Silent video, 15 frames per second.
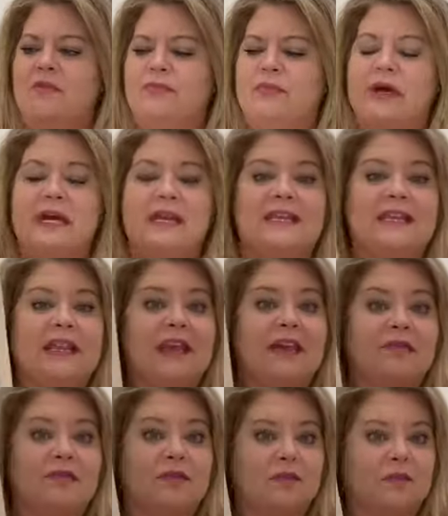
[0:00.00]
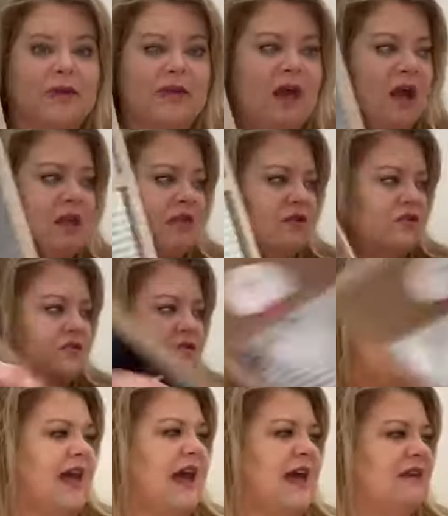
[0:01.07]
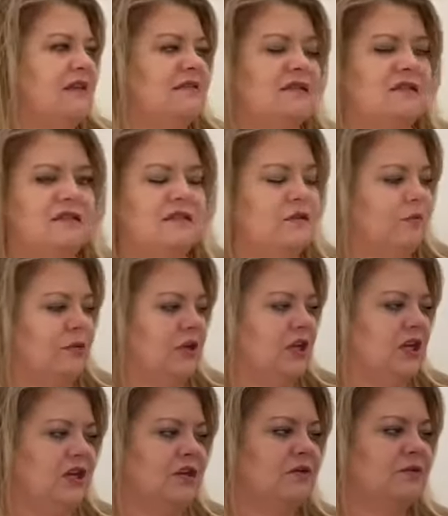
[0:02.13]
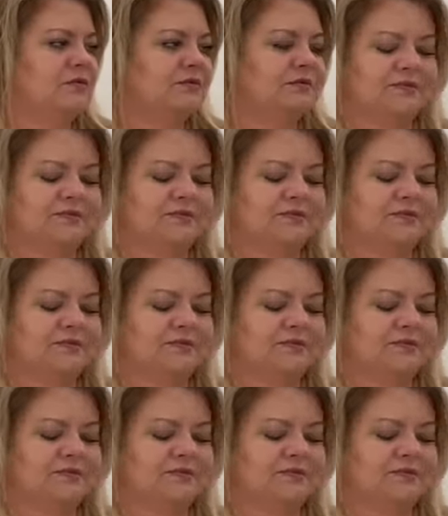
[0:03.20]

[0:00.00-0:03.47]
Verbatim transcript: But yeah, three dollars for that, super cute.